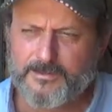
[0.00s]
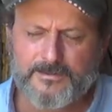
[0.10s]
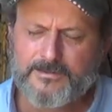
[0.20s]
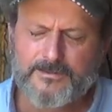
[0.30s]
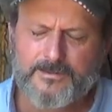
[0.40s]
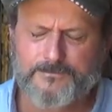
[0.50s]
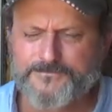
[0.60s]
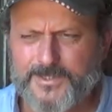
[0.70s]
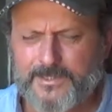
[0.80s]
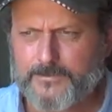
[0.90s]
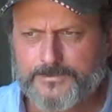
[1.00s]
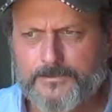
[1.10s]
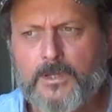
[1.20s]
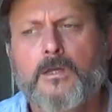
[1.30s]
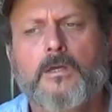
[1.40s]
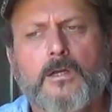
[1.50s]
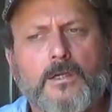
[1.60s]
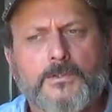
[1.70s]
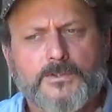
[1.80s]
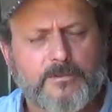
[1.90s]
And anyways,
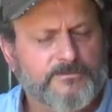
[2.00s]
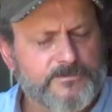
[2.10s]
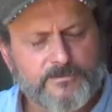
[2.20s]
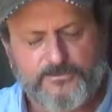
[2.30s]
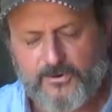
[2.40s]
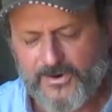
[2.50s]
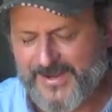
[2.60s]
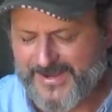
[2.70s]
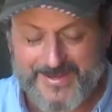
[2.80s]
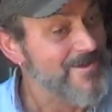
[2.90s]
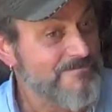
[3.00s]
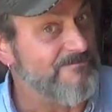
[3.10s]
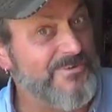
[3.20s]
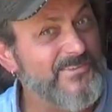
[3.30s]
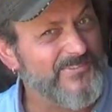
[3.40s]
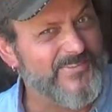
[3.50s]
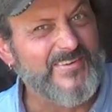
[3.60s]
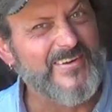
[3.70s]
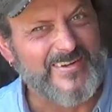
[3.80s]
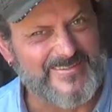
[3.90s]
so feel free
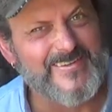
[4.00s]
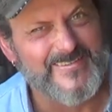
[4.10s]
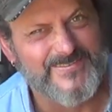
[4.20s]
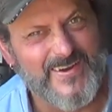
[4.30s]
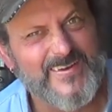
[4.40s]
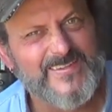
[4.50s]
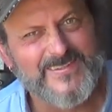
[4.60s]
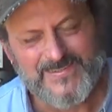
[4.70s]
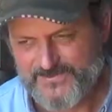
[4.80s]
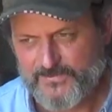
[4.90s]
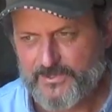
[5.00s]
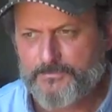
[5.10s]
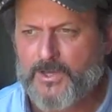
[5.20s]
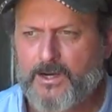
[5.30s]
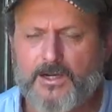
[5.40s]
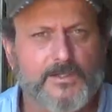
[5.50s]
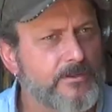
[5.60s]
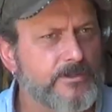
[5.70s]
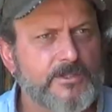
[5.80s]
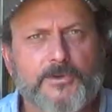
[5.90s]
to send me and release the money.
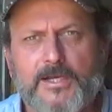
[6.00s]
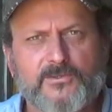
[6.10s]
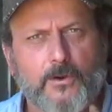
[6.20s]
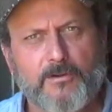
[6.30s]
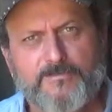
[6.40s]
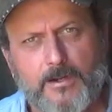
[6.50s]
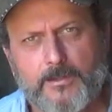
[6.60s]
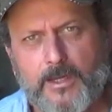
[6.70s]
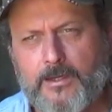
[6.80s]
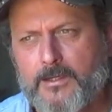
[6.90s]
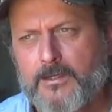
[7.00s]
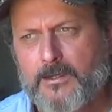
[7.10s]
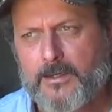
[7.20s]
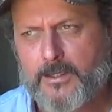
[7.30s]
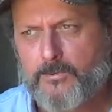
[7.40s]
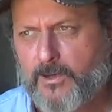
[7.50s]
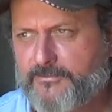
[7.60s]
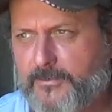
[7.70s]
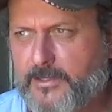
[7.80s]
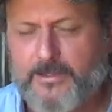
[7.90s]
Some of you guys have already found that, and quite
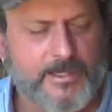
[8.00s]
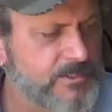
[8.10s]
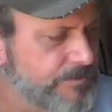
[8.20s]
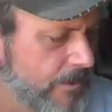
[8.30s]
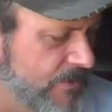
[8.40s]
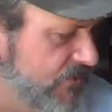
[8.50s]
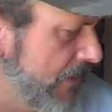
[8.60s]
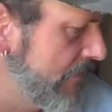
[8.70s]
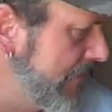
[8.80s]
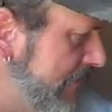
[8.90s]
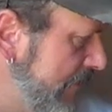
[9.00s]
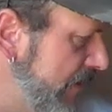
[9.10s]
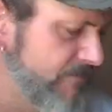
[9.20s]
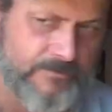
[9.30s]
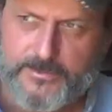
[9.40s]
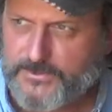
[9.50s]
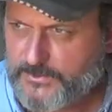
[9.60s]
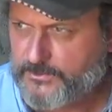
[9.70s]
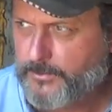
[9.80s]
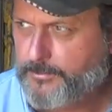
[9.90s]
frankly, I just bought acetylene today for
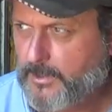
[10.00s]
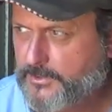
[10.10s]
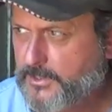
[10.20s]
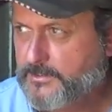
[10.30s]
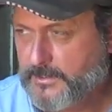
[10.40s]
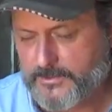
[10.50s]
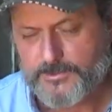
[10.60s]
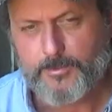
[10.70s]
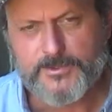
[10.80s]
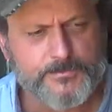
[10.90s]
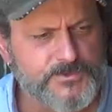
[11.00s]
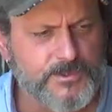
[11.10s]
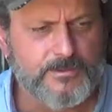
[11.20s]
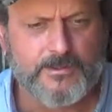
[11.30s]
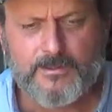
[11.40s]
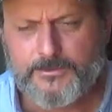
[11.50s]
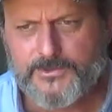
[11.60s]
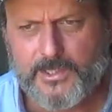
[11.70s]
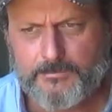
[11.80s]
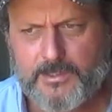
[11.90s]
this tree project, and I just bought some steel, and I
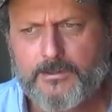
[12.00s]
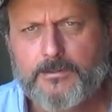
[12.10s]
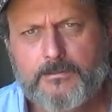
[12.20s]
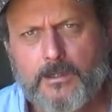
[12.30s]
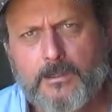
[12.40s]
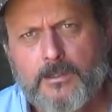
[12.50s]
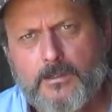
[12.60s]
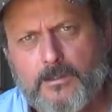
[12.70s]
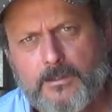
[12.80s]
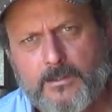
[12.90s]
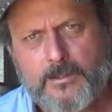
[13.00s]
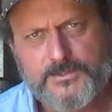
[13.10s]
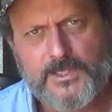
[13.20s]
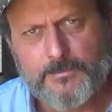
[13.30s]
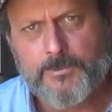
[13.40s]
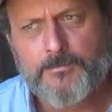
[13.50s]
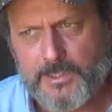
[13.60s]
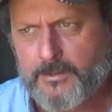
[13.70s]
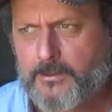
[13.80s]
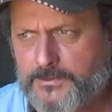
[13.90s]
used that money to do that. And it's keeping
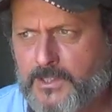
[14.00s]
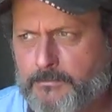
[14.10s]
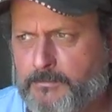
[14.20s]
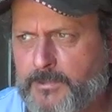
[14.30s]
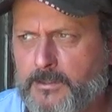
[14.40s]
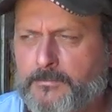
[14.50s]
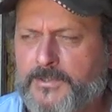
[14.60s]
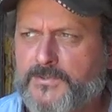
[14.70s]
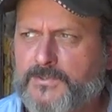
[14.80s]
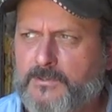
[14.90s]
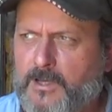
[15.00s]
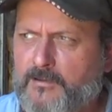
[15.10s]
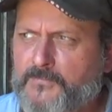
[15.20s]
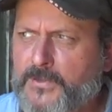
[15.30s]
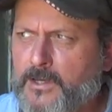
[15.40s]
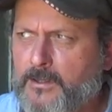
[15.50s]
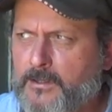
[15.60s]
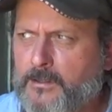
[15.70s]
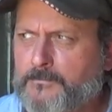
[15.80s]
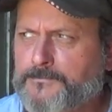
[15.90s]
me in the business alive.
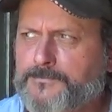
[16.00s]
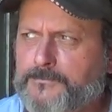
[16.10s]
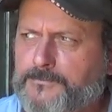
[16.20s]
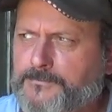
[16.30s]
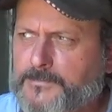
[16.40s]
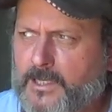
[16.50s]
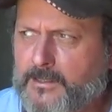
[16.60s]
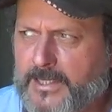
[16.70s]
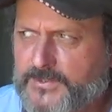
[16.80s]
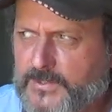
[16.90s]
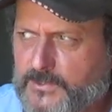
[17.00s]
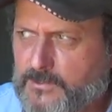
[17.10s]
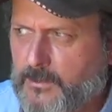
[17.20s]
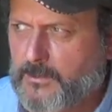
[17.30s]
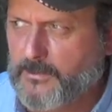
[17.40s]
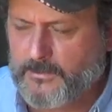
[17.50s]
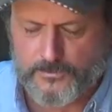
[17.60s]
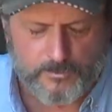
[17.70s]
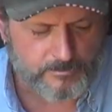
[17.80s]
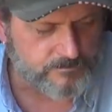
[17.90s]
I guess this is longer than a
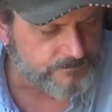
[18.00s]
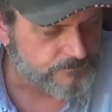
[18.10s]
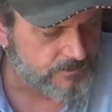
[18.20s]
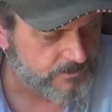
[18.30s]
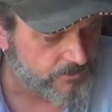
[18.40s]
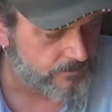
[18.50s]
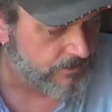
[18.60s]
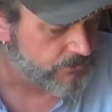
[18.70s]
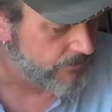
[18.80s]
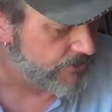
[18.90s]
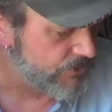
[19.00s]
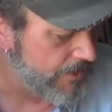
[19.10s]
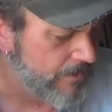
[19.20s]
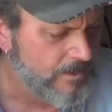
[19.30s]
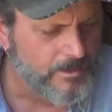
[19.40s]
normal or a short chat.